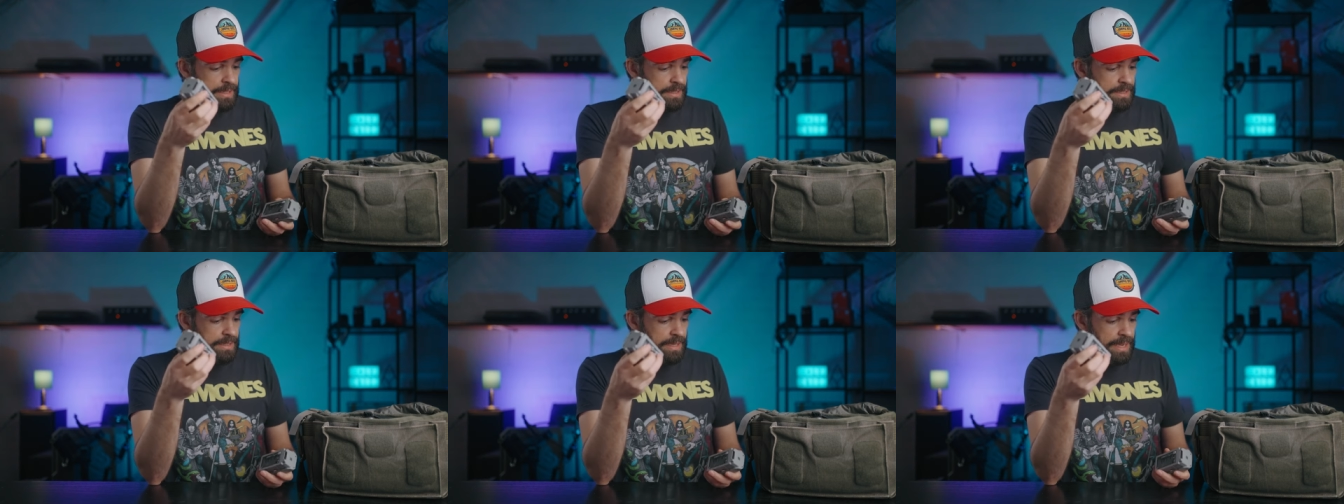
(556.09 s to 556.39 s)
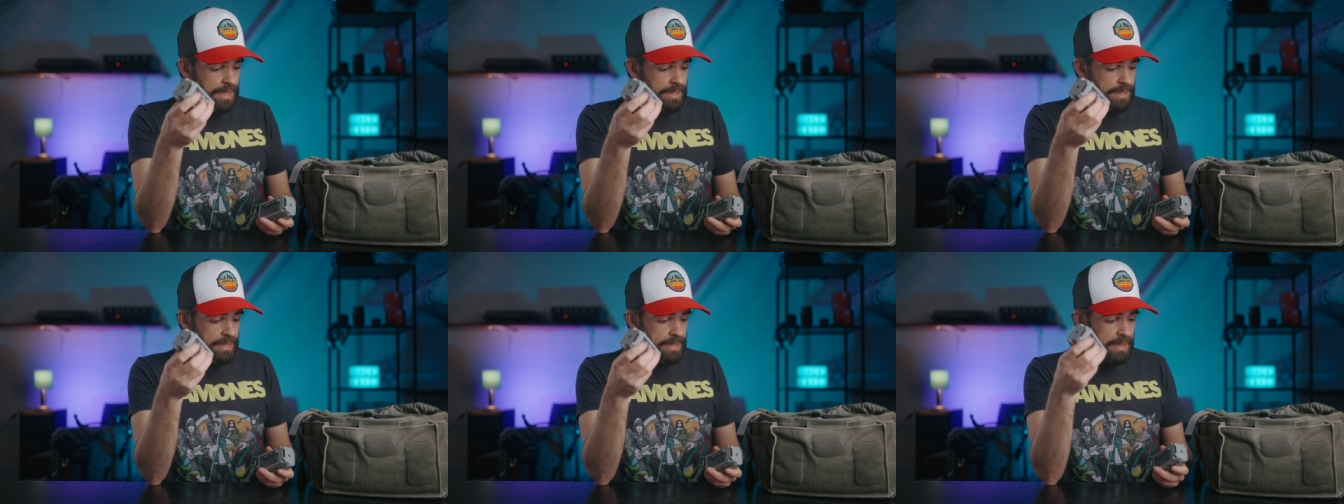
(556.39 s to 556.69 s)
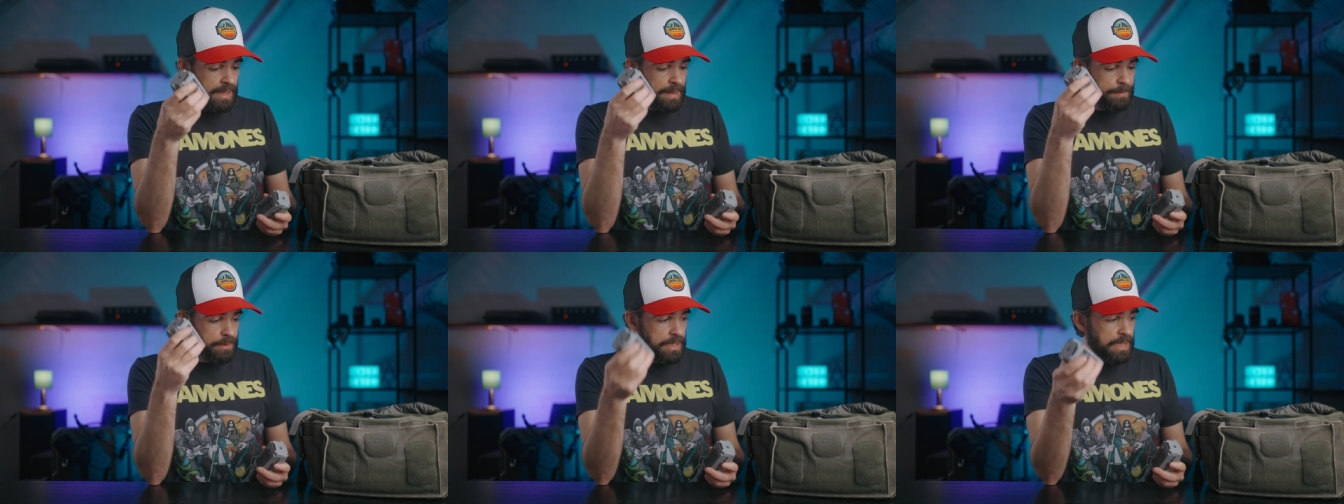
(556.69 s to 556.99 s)
then
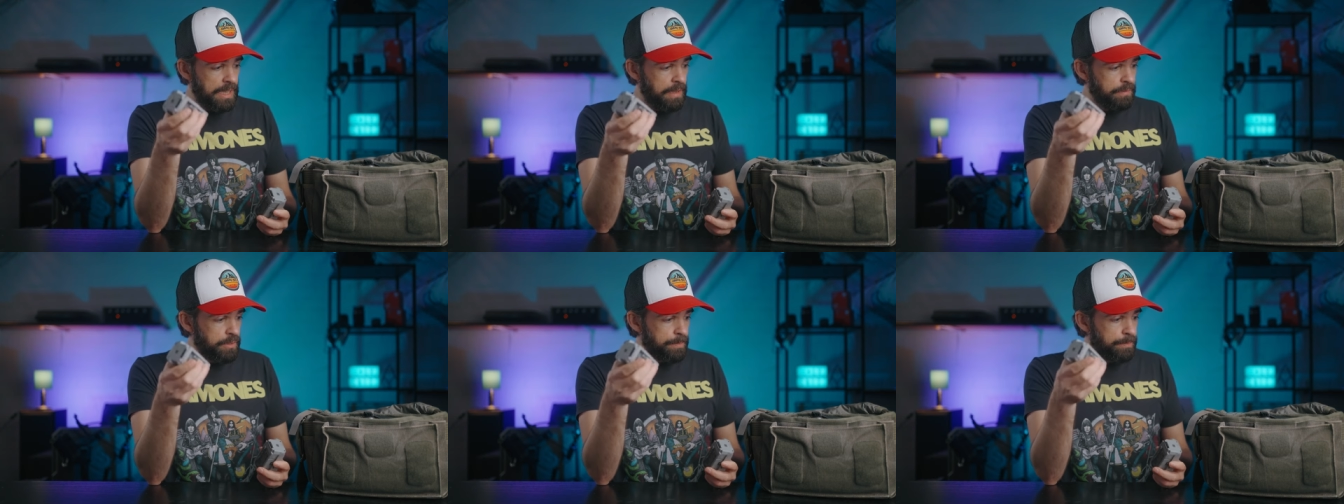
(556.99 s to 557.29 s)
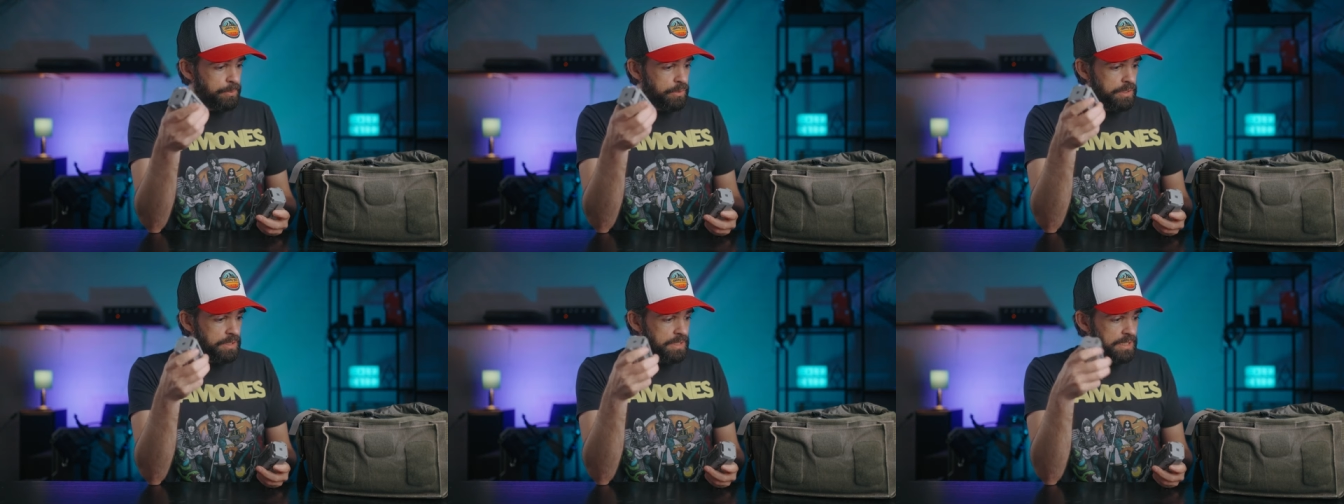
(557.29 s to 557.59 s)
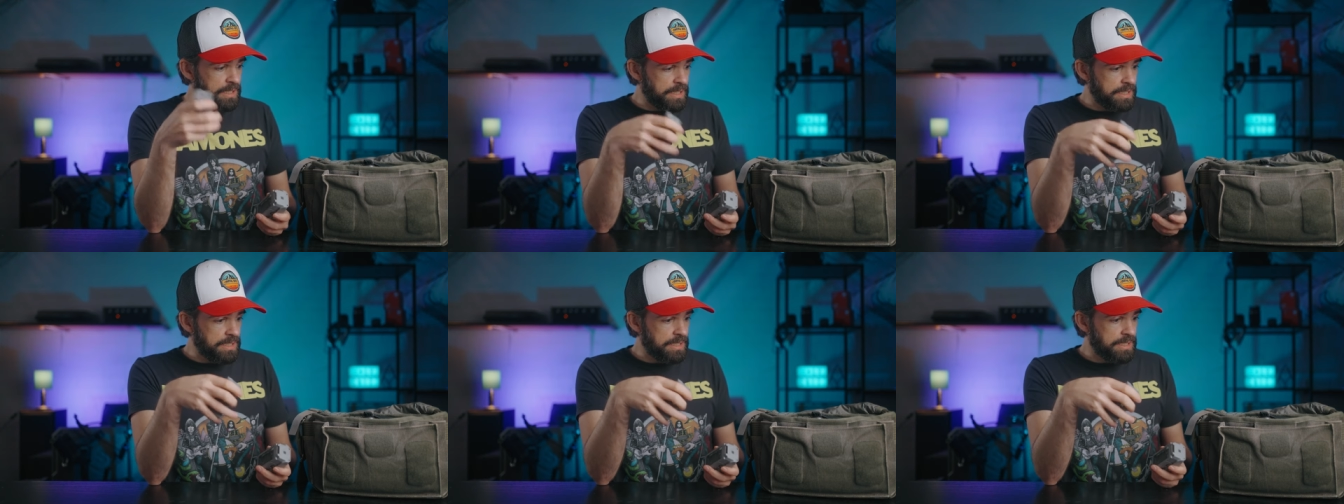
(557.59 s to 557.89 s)
I'm gonna have to put
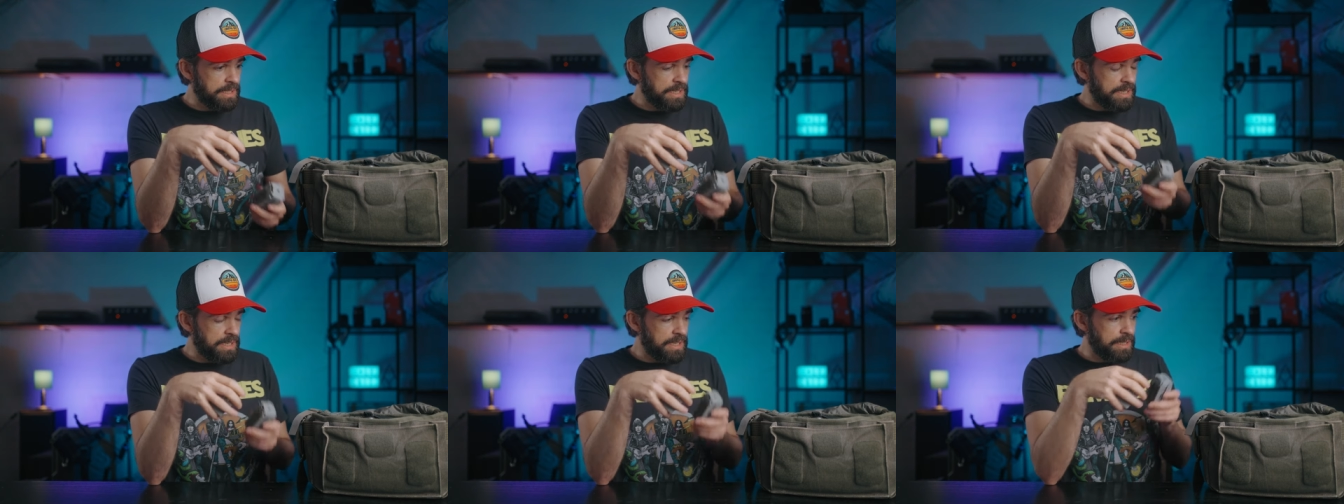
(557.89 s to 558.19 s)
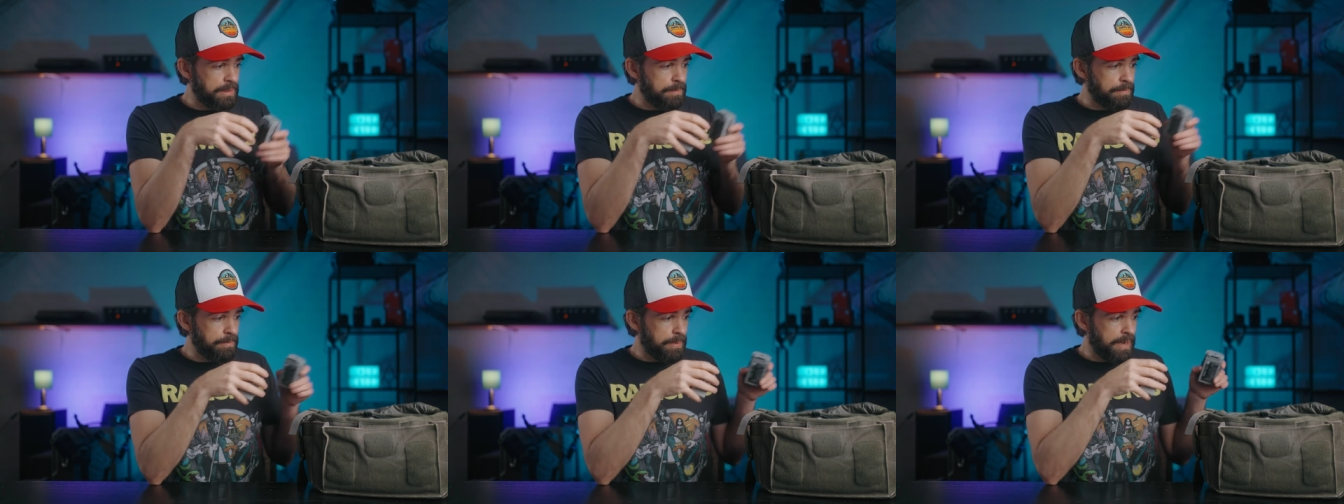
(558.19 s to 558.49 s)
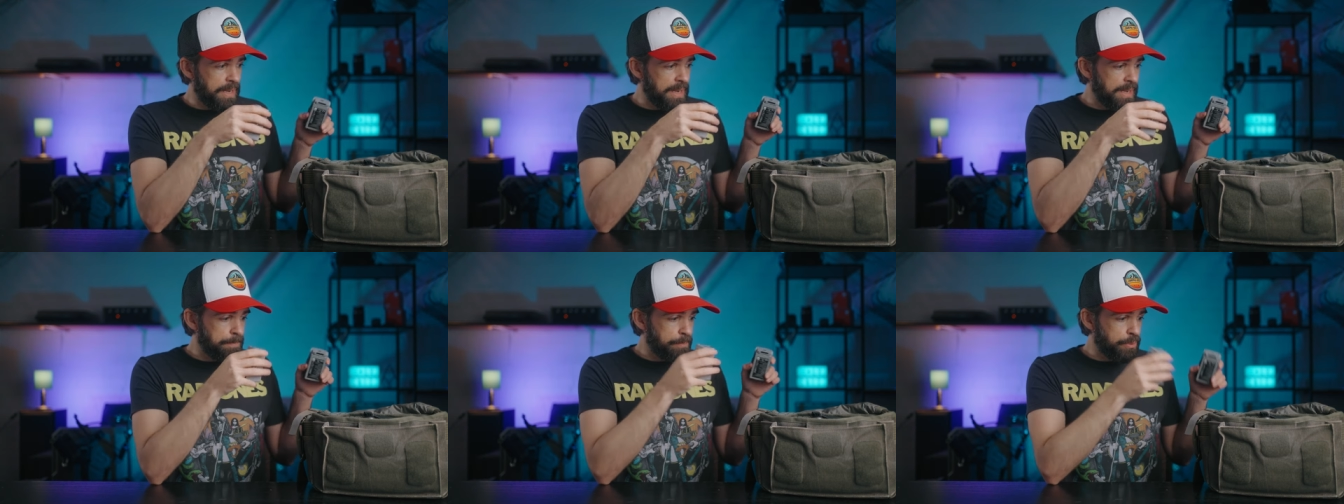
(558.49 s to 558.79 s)
these in
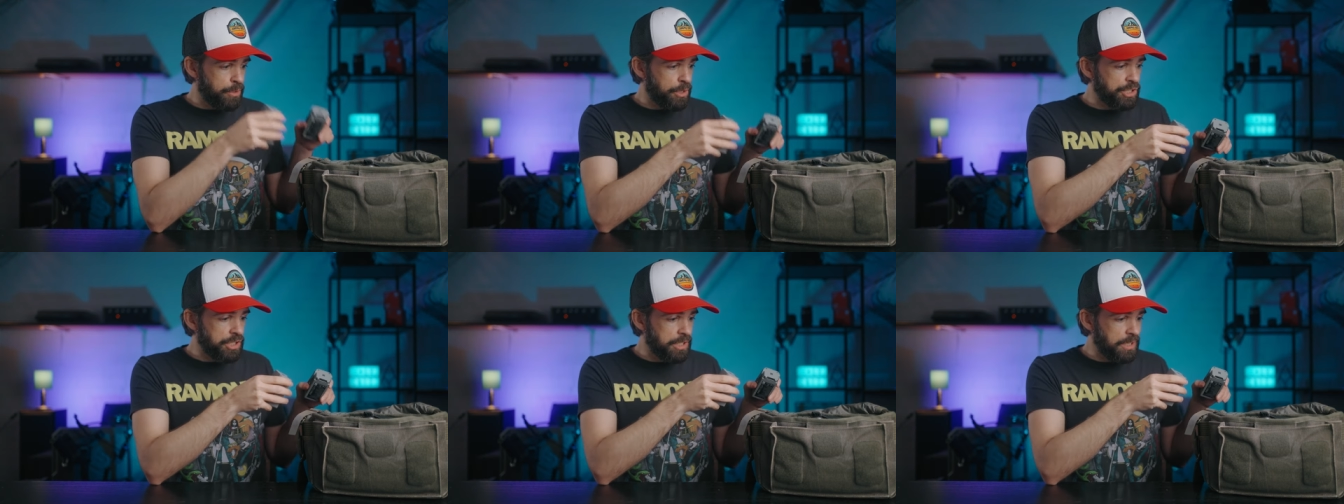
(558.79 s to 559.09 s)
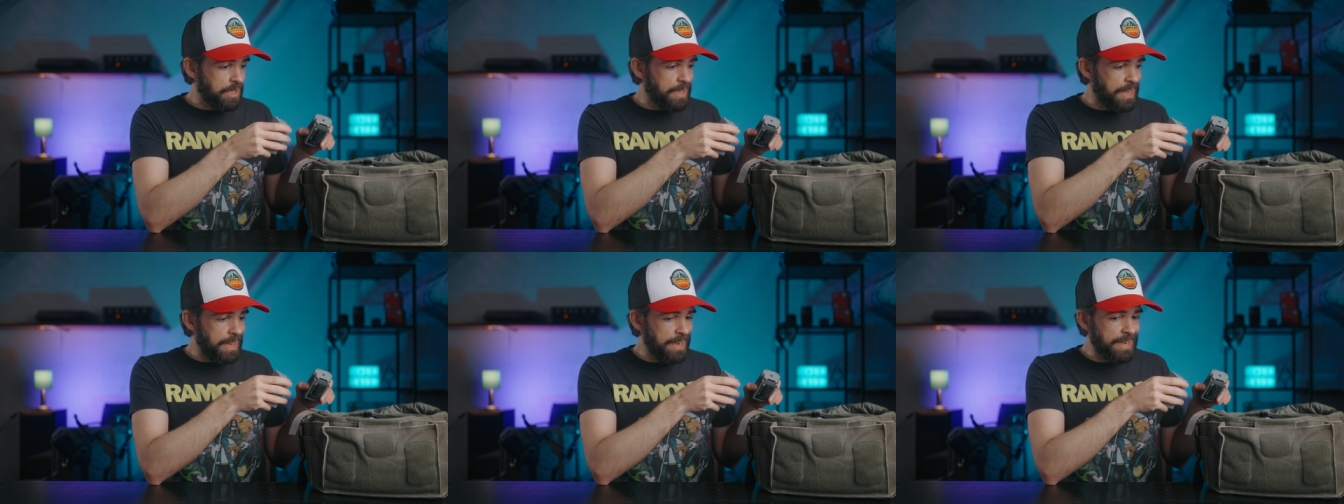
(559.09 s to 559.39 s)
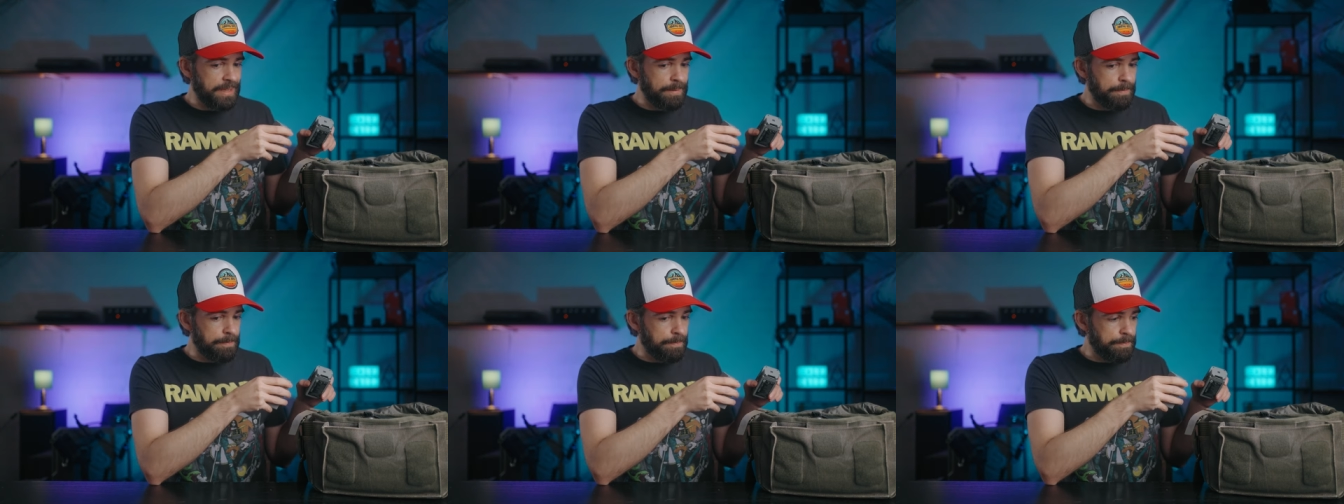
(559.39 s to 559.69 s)
my personal
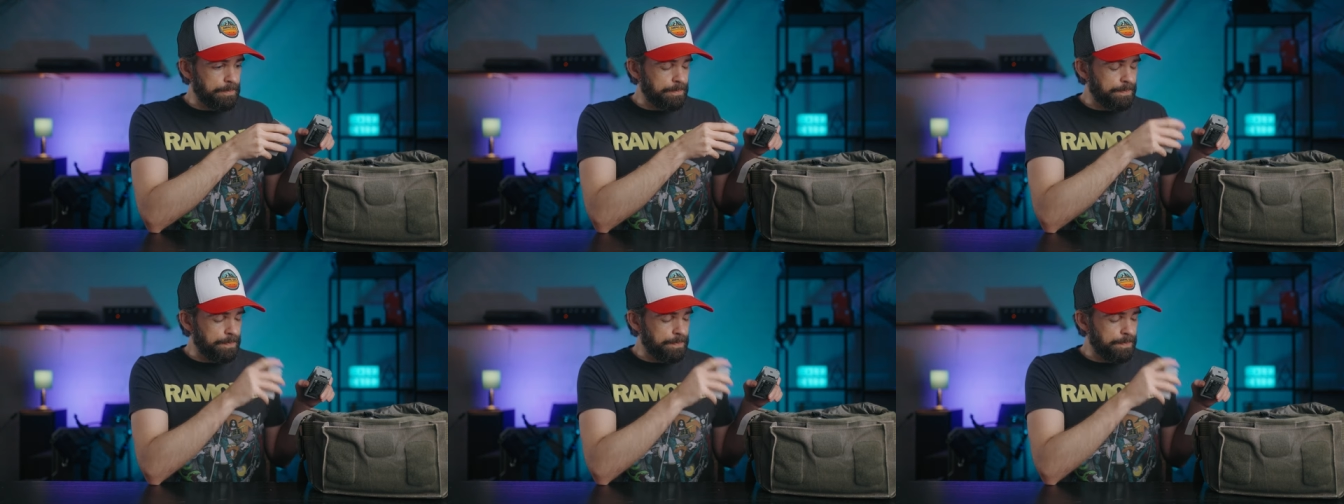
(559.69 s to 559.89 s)
item.